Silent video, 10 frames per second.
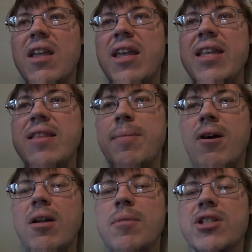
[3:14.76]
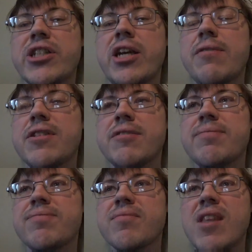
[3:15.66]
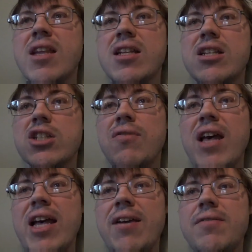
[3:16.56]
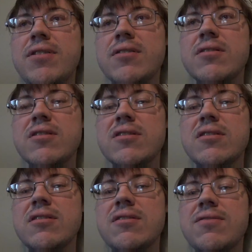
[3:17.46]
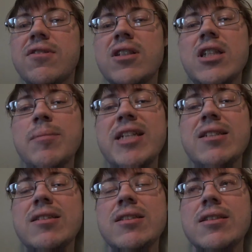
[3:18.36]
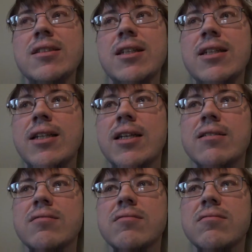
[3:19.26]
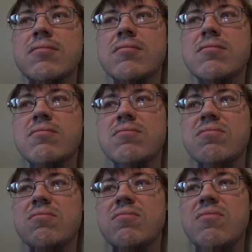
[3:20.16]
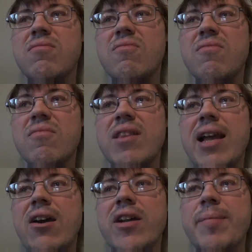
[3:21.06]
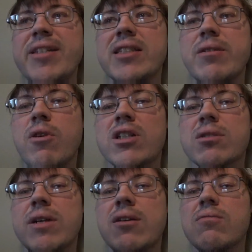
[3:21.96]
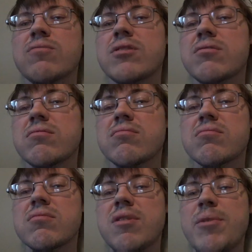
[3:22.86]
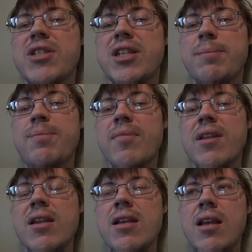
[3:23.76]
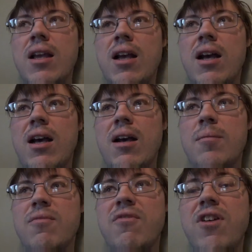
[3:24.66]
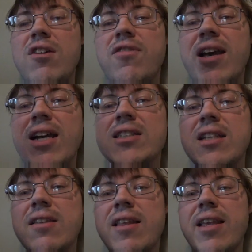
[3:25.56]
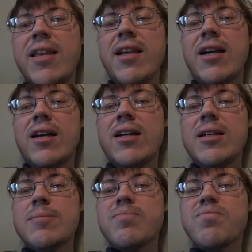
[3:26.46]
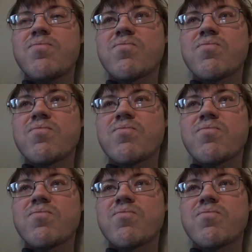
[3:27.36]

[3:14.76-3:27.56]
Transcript: hit the bottom of the shaft, survived for a little bit, and then now he basically works around the museum. Um, fun fact the um,